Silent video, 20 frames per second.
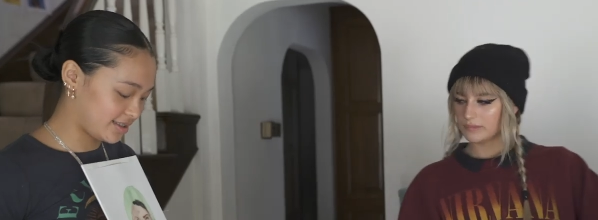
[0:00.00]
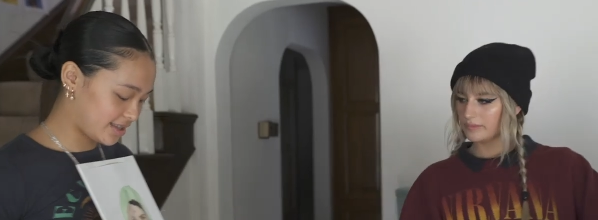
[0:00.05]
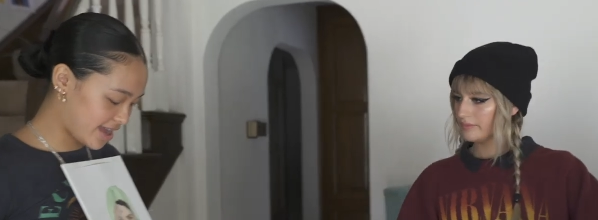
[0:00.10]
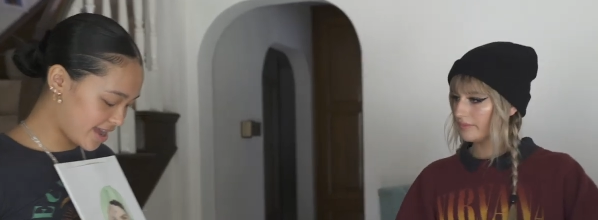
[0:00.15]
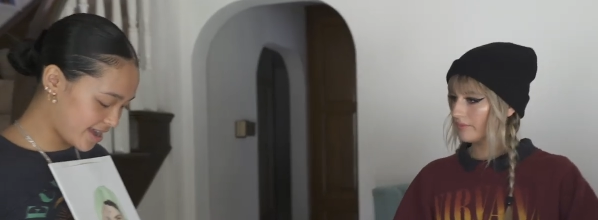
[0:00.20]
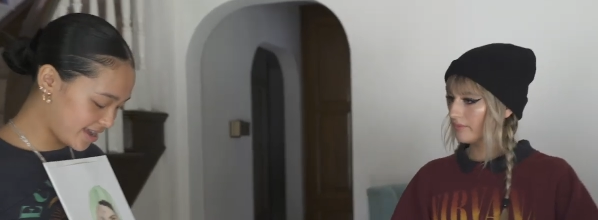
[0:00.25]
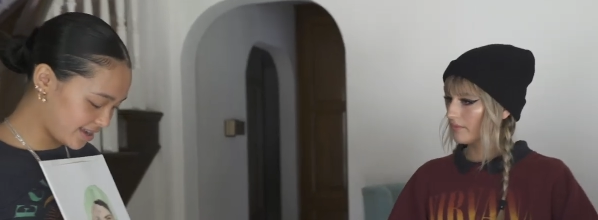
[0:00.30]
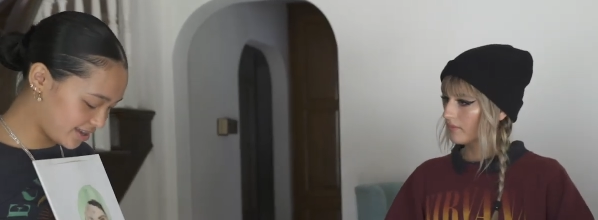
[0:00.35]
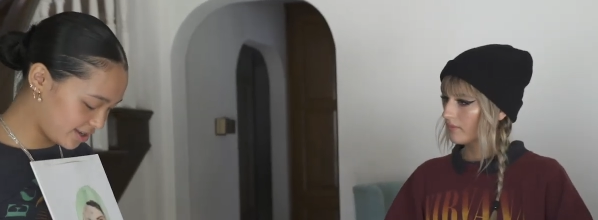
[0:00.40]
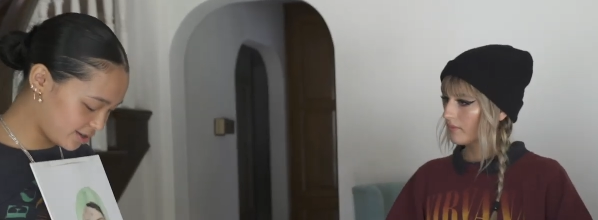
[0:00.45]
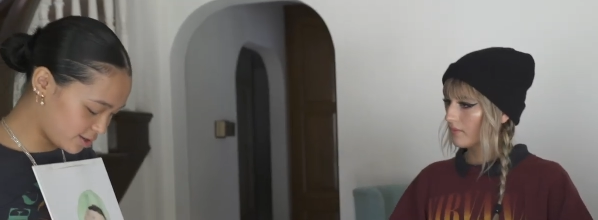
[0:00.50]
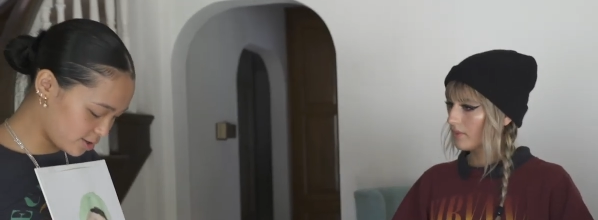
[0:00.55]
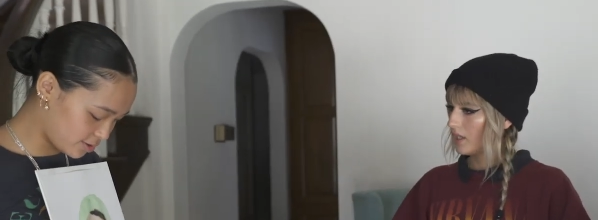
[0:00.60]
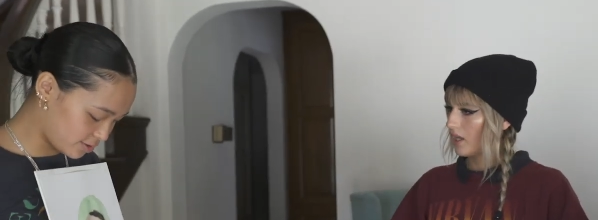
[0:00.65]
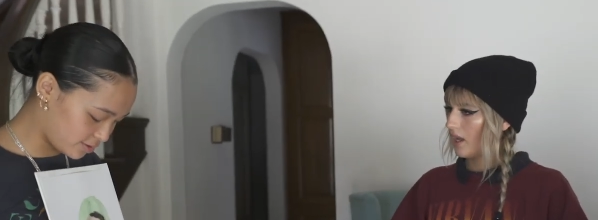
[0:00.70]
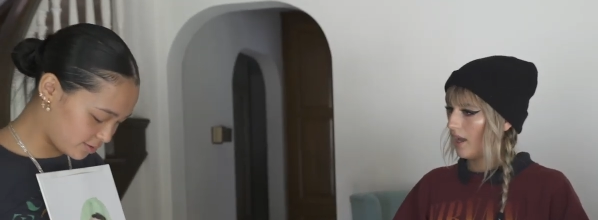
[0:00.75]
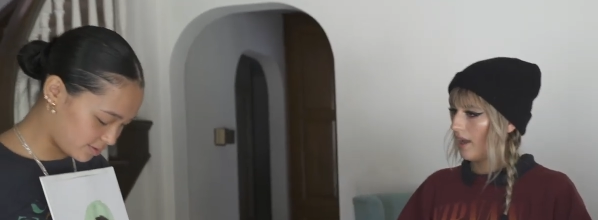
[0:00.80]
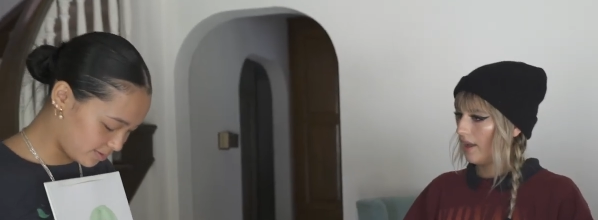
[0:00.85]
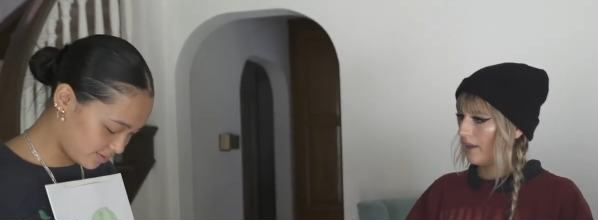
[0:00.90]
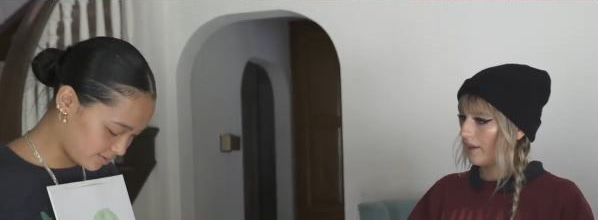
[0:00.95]
Speaker 1: Thank
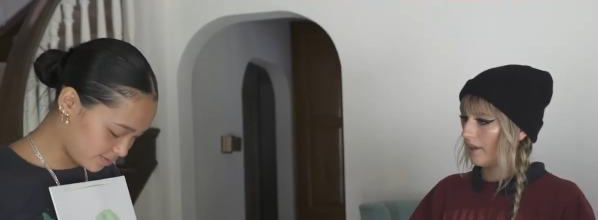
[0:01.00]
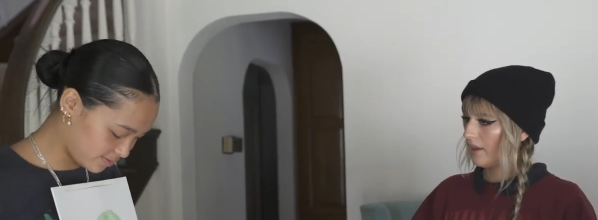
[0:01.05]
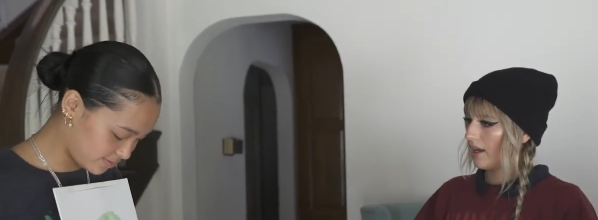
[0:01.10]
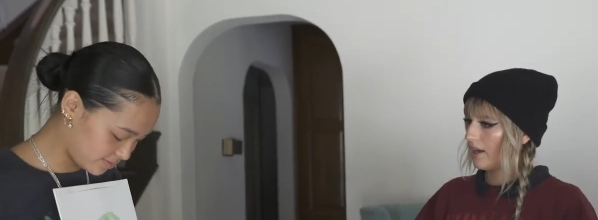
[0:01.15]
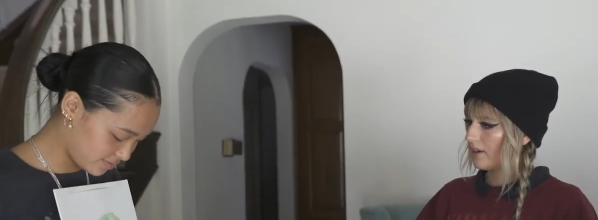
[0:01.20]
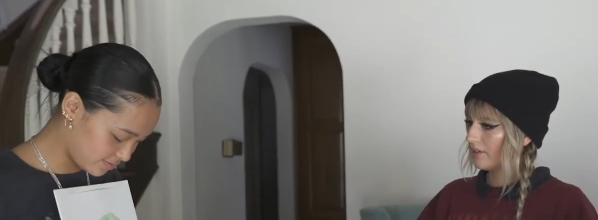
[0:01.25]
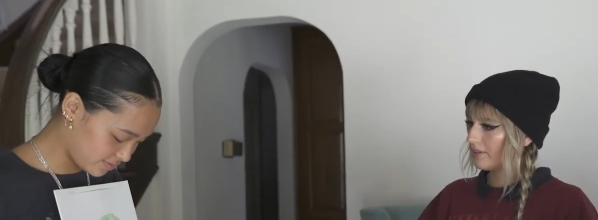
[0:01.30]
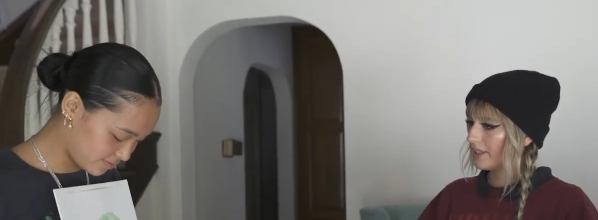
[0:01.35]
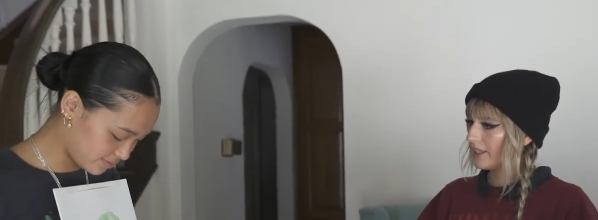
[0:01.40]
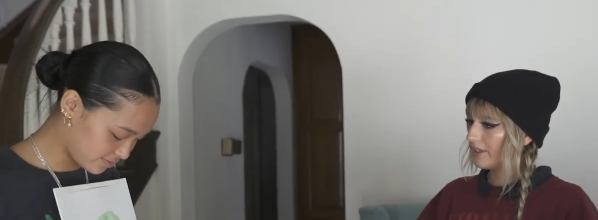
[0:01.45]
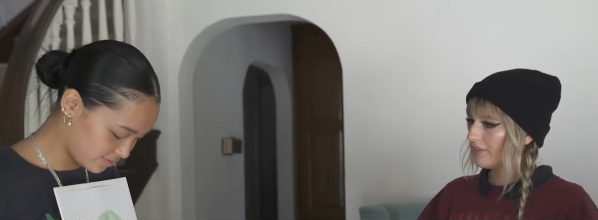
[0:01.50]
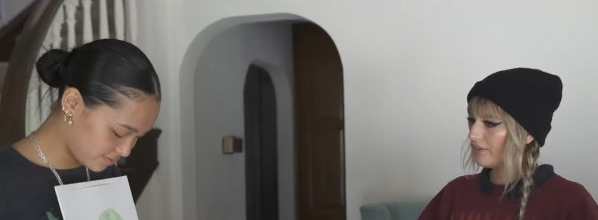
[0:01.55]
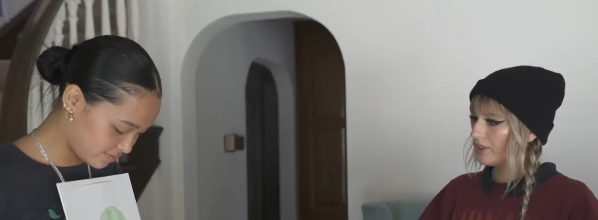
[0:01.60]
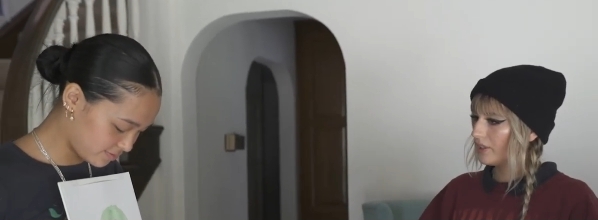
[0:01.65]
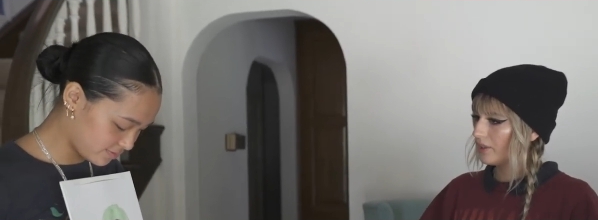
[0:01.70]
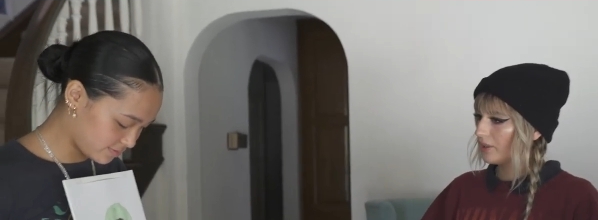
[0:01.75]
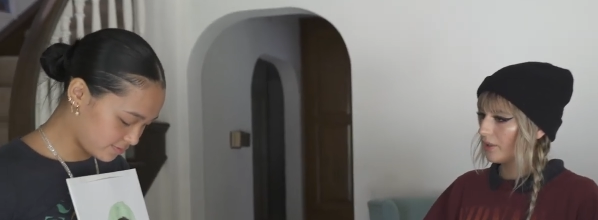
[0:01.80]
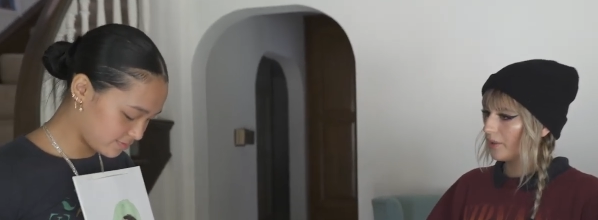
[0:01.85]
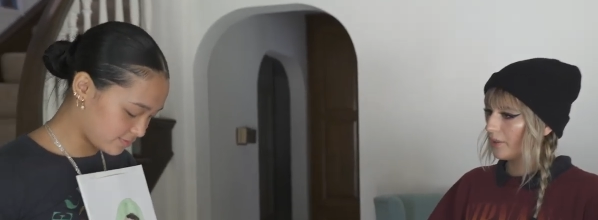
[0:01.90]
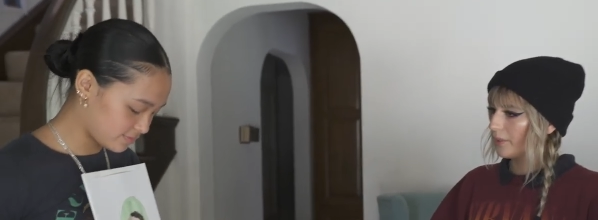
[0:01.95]
you. I'll give
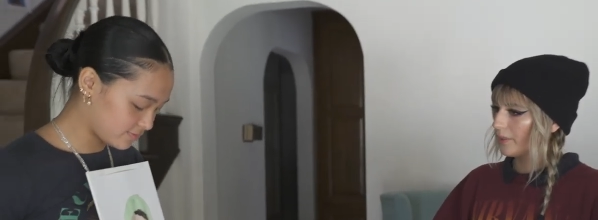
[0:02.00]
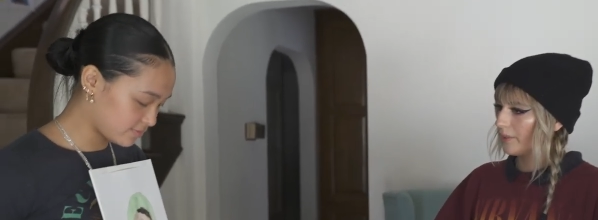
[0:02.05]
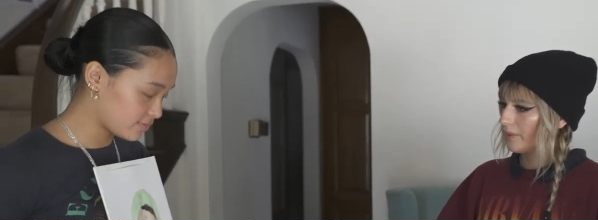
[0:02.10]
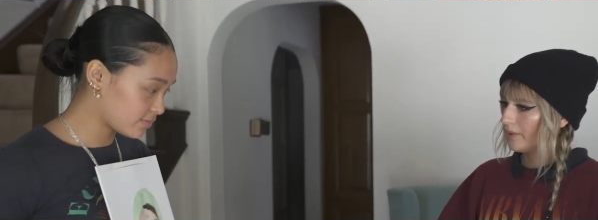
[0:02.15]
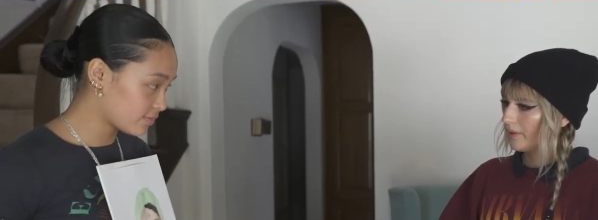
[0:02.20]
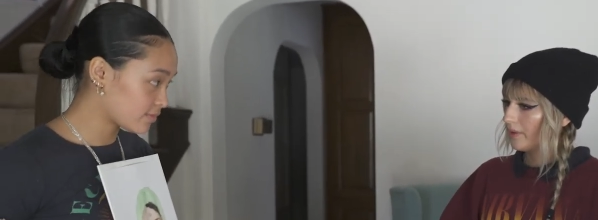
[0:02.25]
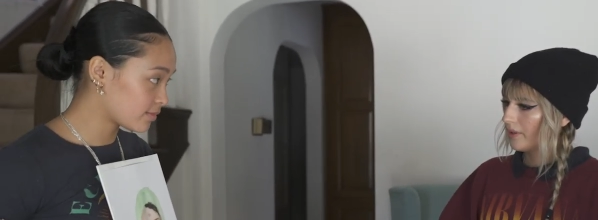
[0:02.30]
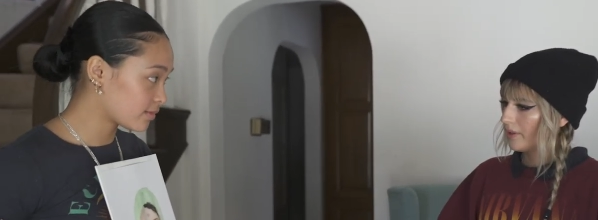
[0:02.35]
you